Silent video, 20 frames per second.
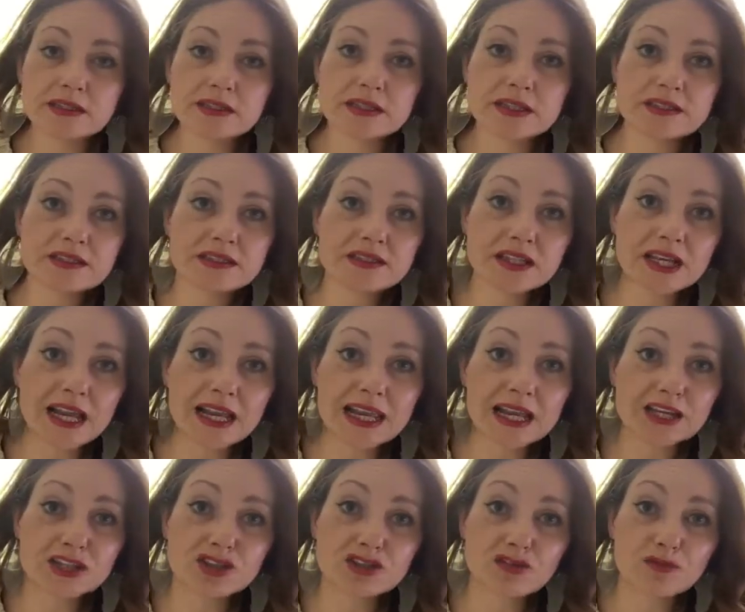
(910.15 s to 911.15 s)
This is a
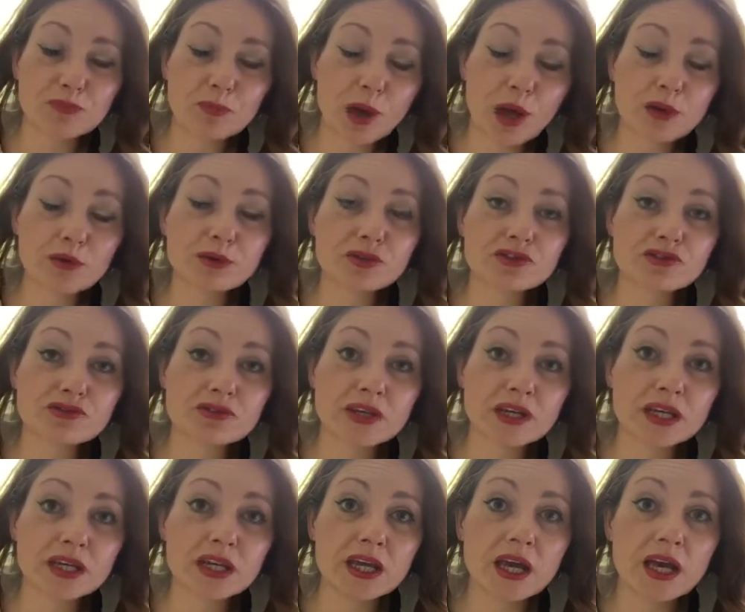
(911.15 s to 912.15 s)
collection of
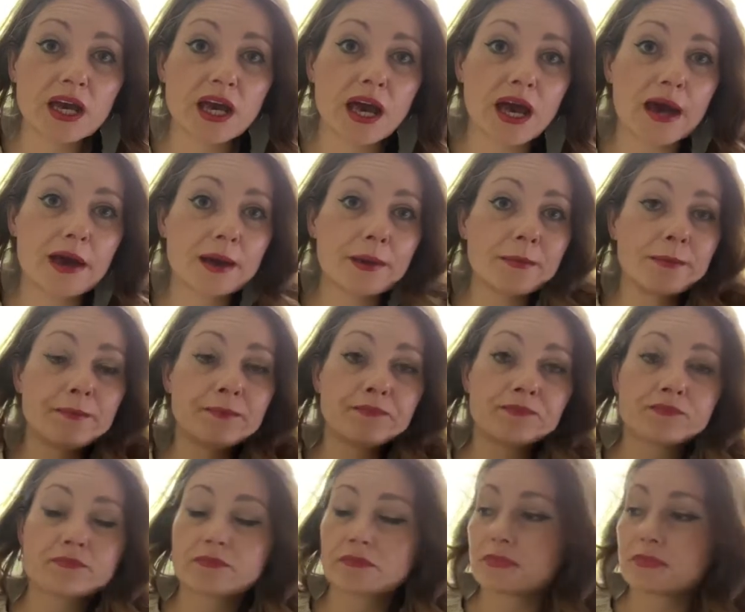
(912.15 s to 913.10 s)
poetry, and